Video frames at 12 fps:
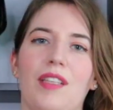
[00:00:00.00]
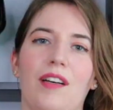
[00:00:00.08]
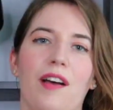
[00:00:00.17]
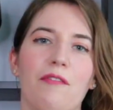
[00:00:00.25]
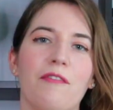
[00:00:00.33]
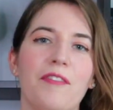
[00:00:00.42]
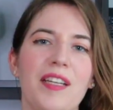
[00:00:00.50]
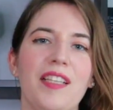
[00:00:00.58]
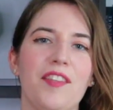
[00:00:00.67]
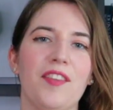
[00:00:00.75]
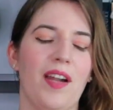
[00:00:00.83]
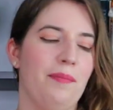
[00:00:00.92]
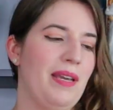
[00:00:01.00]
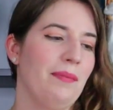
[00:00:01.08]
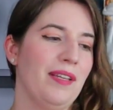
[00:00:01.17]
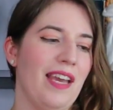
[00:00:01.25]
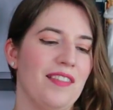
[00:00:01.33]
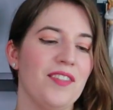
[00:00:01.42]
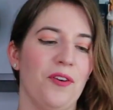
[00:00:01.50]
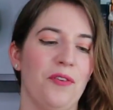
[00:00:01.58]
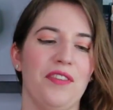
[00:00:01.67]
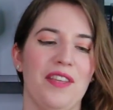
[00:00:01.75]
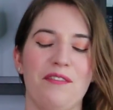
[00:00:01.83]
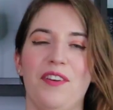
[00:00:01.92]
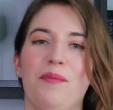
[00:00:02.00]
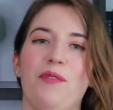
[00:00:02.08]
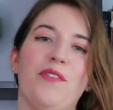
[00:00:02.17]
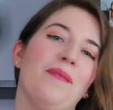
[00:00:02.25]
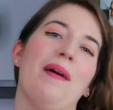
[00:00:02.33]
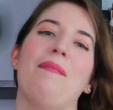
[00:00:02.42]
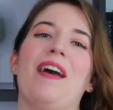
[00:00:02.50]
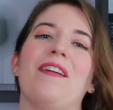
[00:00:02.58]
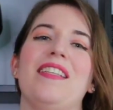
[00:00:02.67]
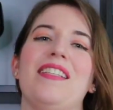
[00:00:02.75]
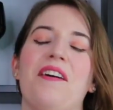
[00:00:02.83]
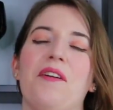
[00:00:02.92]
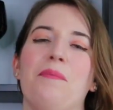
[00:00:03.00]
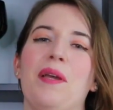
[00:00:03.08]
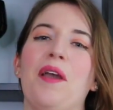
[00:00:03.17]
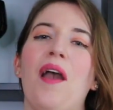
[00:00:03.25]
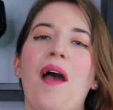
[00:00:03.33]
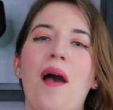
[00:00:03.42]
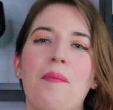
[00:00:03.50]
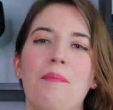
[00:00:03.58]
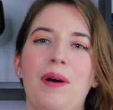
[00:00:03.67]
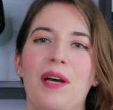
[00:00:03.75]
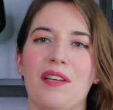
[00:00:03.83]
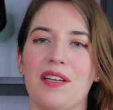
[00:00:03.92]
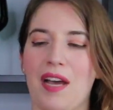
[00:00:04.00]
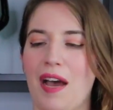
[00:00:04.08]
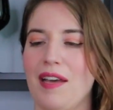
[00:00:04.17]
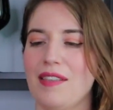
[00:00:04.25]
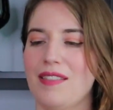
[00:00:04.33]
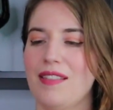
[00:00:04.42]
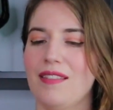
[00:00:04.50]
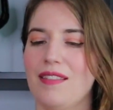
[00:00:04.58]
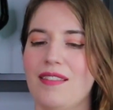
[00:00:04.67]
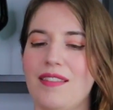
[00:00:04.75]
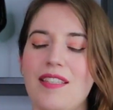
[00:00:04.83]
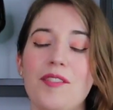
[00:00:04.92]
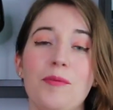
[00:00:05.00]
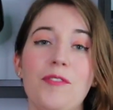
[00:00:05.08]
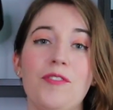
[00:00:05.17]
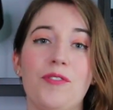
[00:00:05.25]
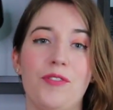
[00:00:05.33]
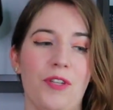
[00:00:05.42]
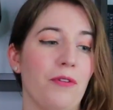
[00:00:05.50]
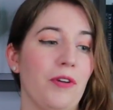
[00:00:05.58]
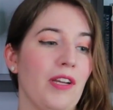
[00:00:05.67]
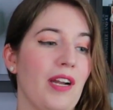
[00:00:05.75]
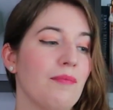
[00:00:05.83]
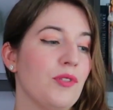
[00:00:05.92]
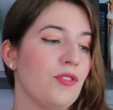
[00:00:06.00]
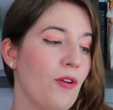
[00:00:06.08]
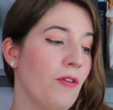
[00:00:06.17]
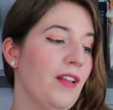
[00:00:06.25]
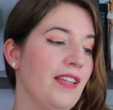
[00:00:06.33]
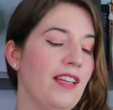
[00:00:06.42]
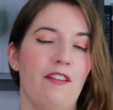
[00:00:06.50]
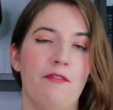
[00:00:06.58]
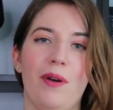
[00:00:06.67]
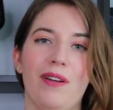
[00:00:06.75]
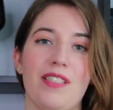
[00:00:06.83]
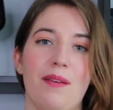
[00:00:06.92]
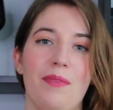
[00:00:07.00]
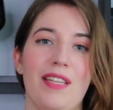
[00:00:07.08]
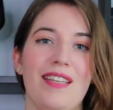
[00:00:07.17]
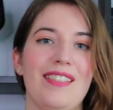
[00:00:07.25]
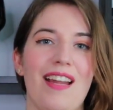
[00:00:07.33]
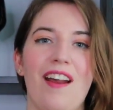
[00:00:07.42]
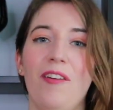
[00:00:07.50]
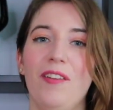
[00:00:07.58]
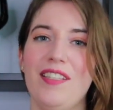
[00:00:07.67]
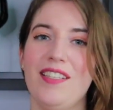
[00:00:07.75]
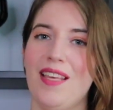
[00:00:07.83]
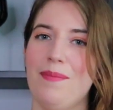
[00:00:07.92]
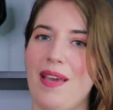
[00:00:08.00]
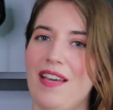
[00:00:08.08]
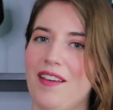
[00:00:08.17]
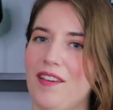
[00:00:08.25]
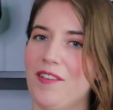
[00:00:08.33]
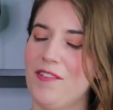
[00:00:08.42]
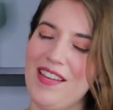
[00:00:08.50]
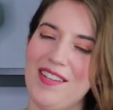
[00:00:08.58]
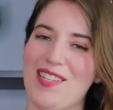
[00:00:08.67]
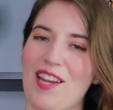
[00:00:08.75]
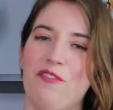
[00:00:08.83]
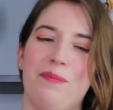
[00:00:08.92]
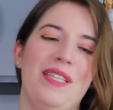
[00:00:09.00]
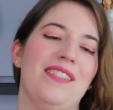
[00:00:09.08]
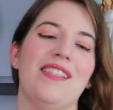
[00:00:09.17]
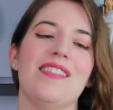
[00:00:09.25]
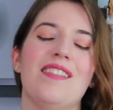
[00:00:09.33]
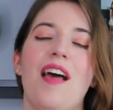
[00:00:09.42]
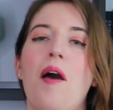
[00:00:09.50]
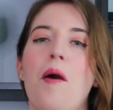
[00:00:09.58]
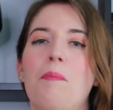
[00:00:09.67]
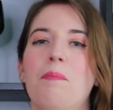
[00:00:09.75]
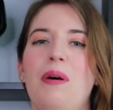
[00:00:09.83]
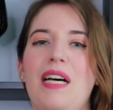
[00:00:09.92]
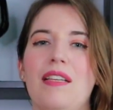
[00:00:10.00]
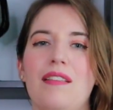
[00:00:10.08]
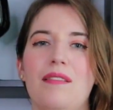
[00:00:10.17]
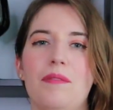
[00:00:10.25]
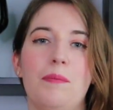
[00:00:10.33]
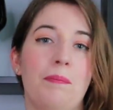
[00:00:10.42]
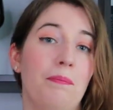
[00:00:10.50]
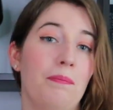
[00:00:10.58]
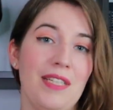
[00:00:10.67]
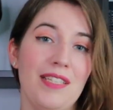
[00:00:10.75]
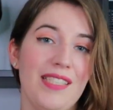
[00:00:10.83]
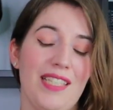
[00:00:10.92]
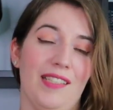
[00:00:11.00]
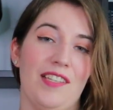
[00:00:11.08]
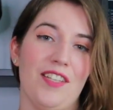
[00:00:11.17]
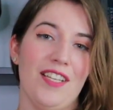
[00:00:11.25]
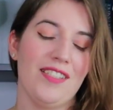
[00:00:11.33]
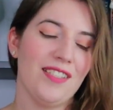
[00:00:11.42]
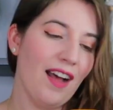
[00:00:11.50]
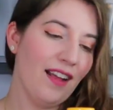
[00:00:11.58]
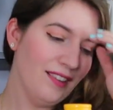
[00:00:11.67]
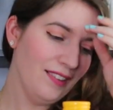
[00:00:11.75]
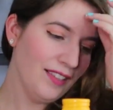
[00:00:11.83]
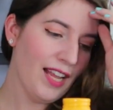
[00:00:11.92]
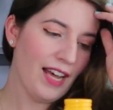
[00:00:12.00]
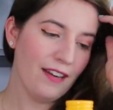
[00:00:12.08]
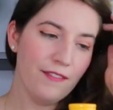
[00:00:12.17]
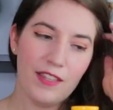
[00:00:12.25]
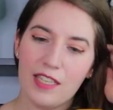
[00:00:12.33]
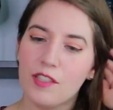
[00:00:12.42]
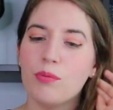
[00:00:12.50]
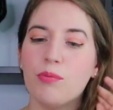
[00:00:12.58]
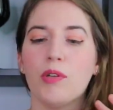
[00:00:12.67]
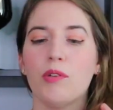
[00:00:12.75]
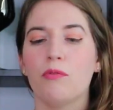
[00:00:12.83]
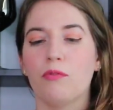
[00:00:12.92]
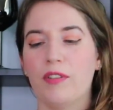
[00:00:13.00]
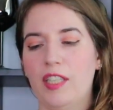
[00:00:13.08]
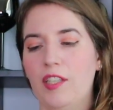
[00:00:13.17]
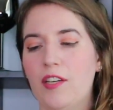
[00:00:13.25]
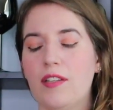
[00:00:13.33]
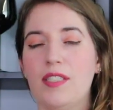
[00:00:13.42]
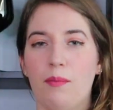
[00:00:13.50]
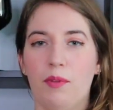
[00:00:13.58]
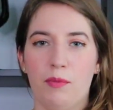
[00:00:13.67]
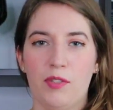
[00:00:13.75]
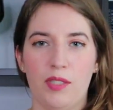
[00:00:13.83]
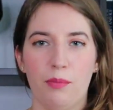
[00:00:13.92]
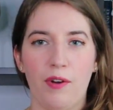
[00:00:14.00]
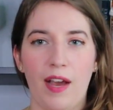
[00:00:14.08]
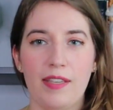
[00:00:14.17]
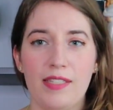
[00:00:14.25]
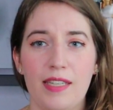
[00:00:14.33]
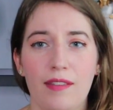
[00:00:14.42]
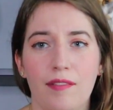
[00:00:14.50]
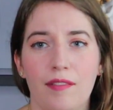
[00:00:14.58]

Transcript: I really thought I'd be able to get this whole thing filmed before my battery died on me. But guys, this was so good. I'm so glad that I've bought some of these. Not only do they make great shelf pieces, but Bundy's delicious. A lot of these were really good. Some of them were surprising.